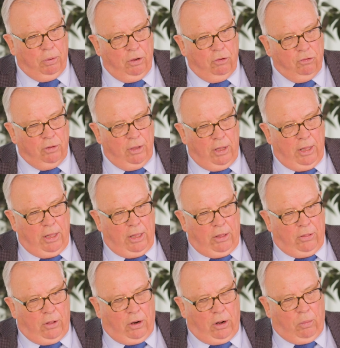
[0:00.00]
piece
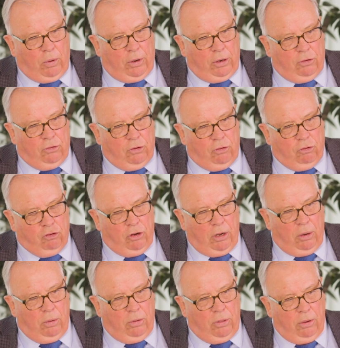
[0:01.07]
that I wanted to
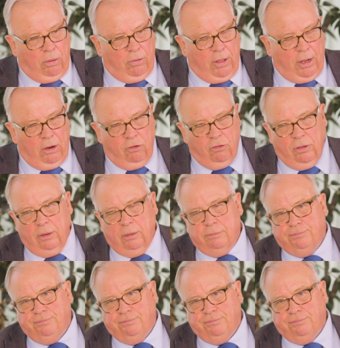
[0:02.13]
share with you, and that is that